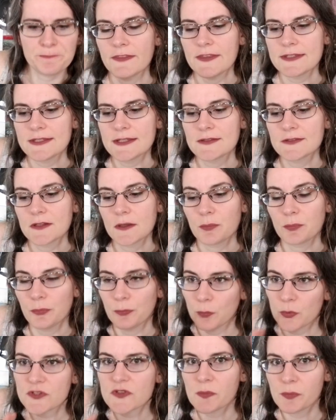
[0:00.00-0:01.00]
This
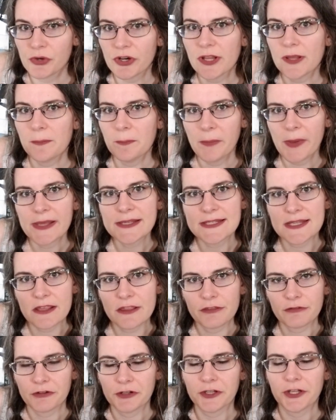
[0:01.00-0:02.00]
was a pretty buzzy
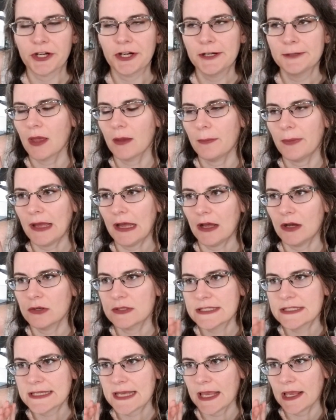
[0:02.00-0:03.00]
thriller
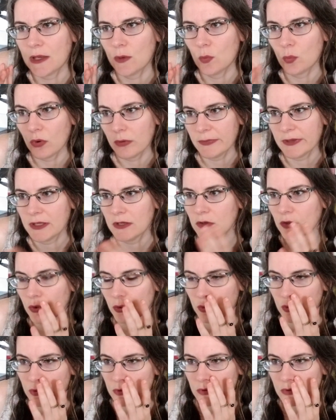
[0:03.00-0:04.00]
about a woman
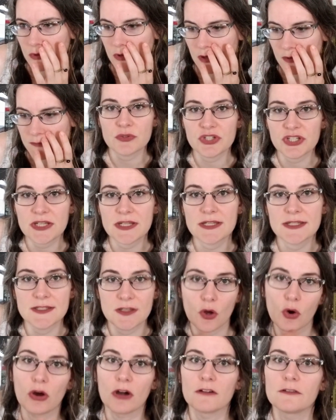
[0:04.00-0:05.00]
who, she is
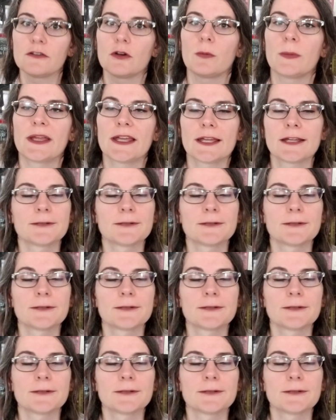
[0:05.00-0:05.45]
agoraphobic.